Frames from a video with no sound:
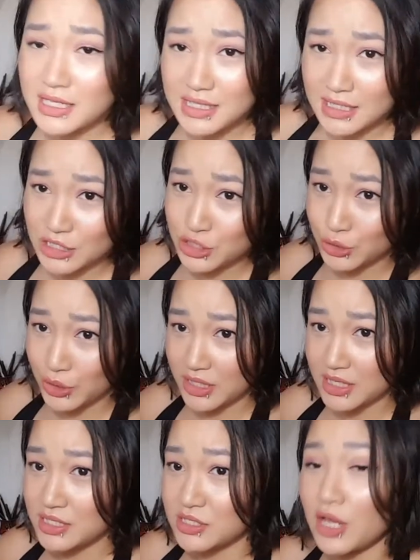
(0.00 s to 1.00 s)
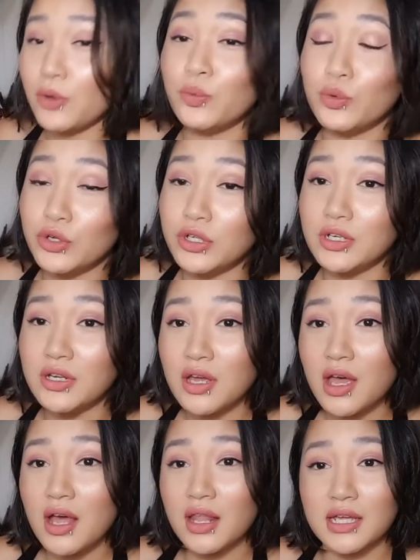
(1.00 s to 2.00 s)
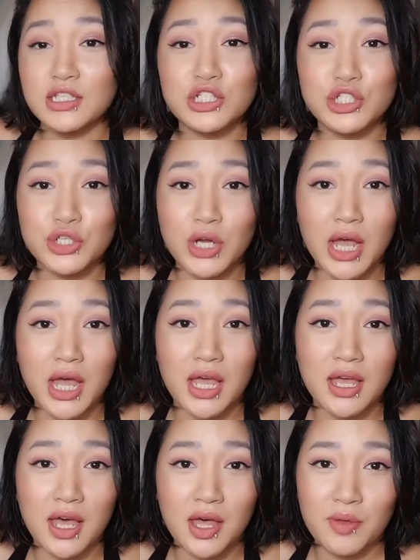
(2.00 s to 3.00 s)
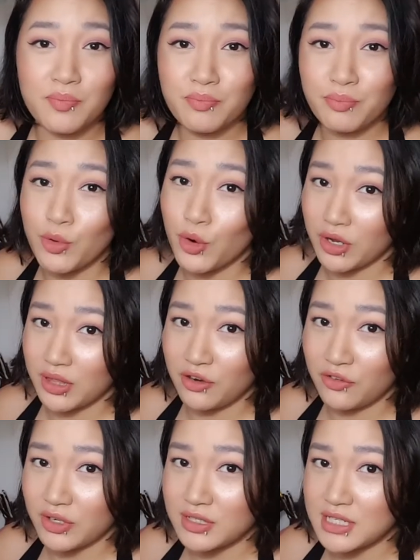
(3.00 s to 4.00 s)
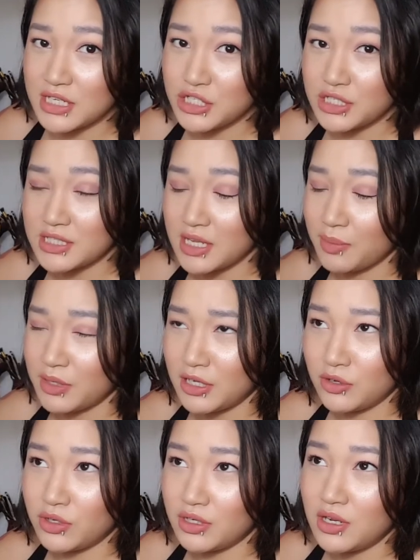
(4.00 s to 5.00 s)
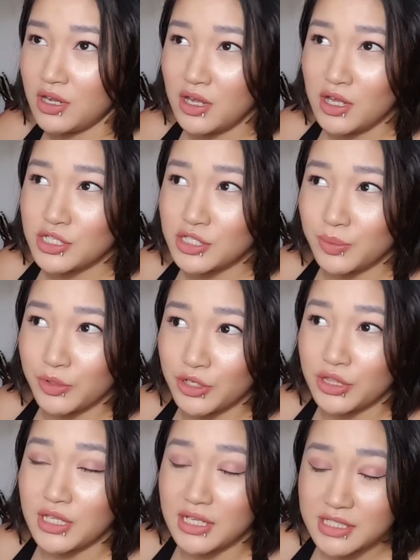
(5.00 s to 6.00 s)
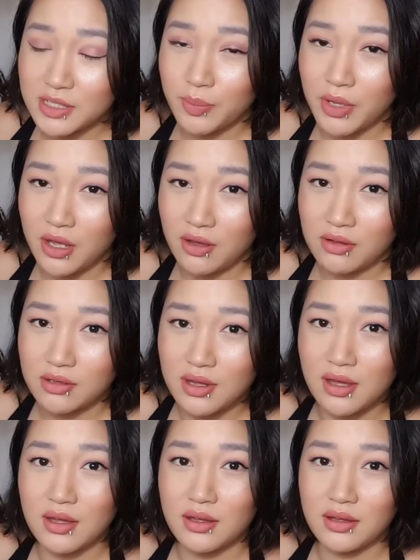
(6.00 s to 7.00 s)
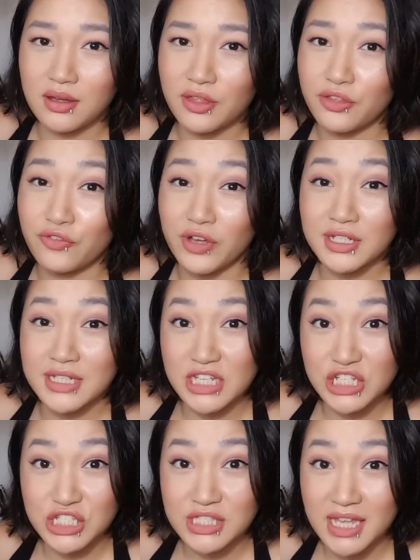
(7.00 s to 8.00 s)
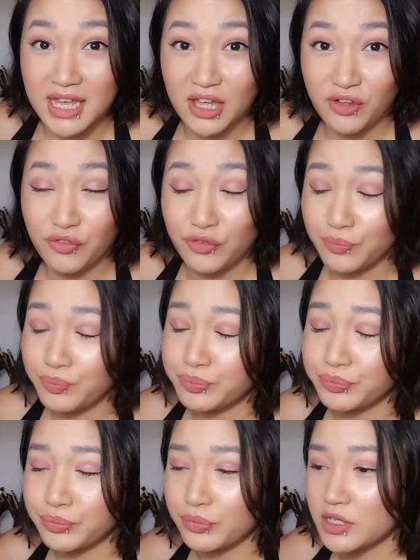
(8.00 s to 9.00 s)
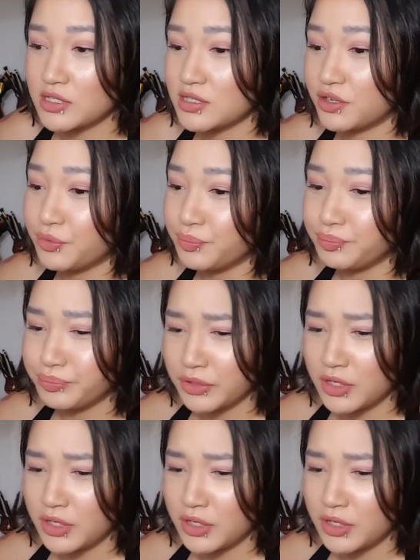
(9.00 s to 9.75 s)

I did enjoy this, so I would like to try more of their foundations. I've been hearing some good things about other foundations they have, so